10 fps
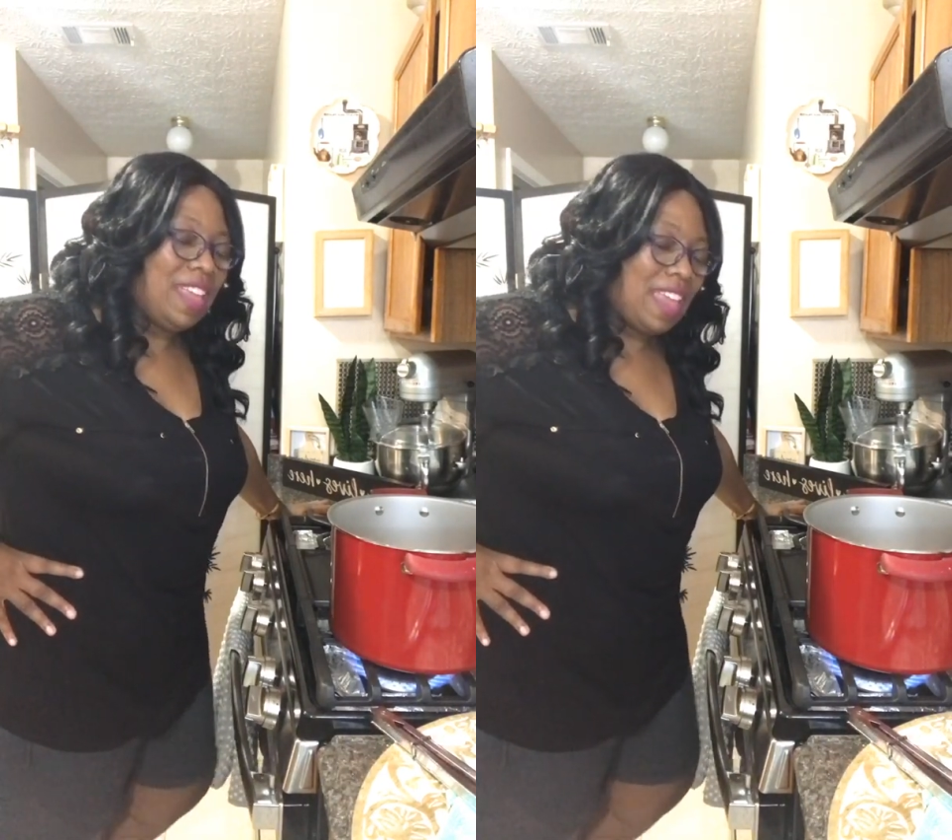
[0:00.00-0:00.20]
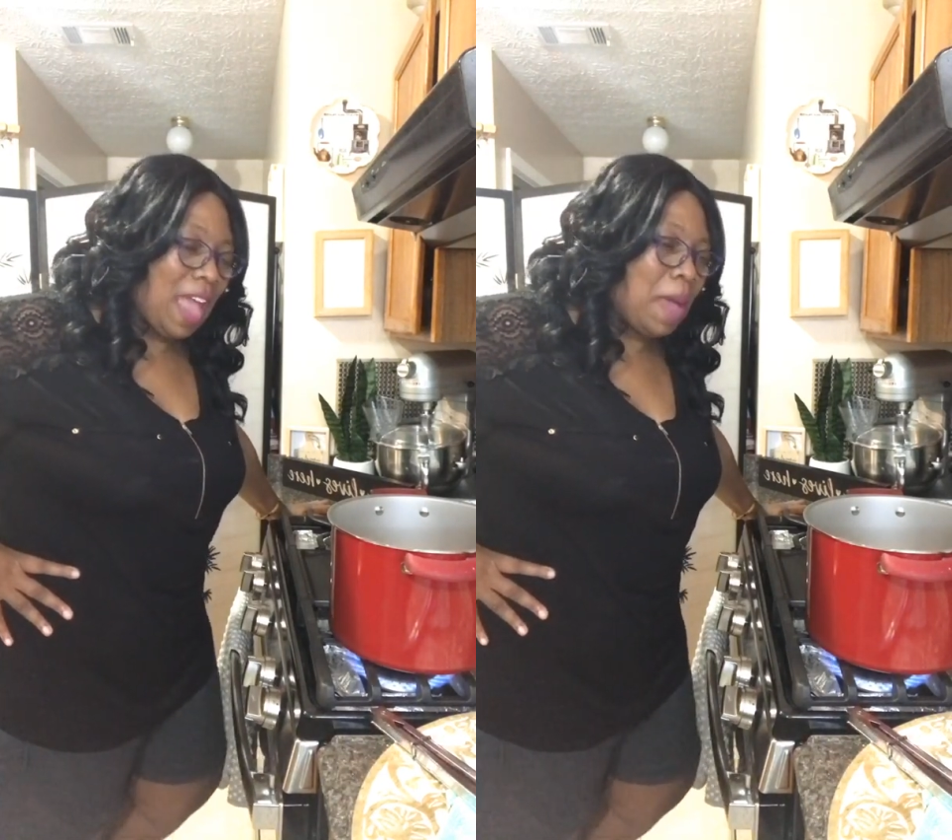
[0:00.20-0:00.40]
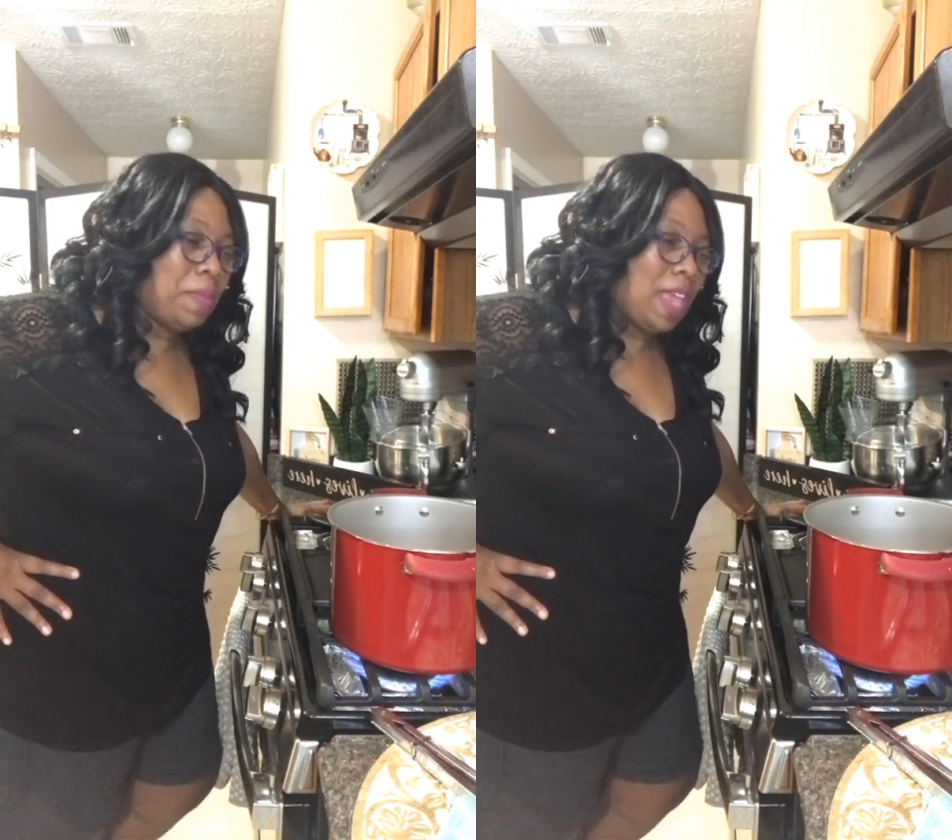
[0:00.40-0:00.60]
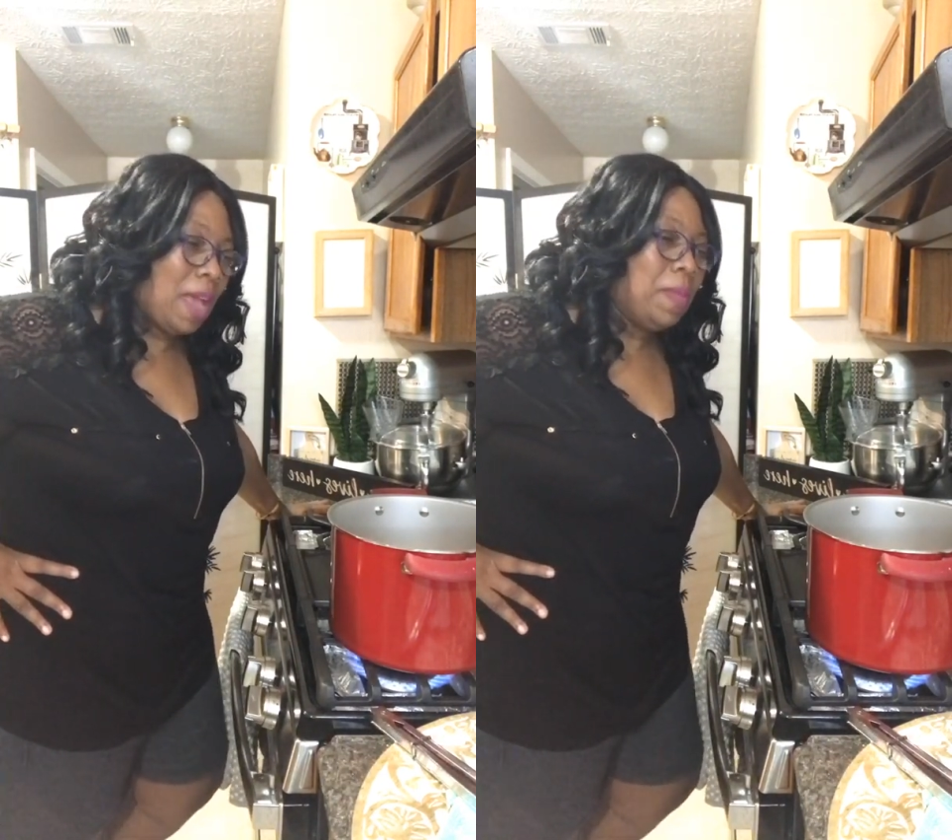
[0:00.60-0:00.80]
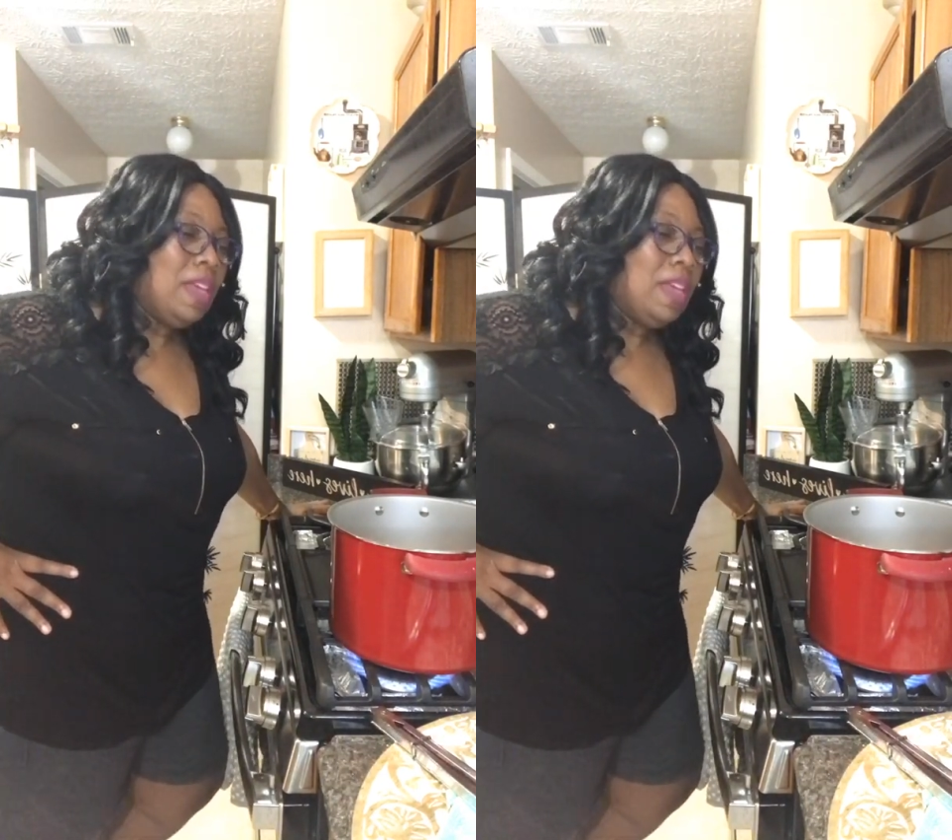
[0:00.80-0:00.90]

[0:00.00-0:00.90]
Yep.